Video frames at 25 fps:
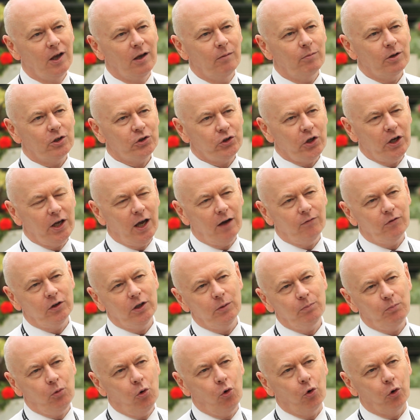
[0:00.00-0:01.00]
because they have an
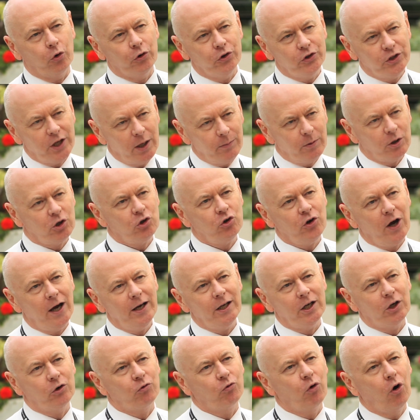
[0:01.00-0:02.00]
important
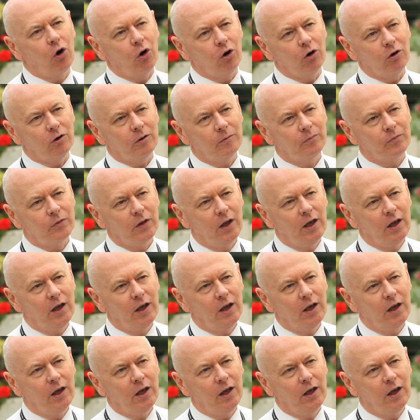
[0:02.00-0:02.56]
democratic role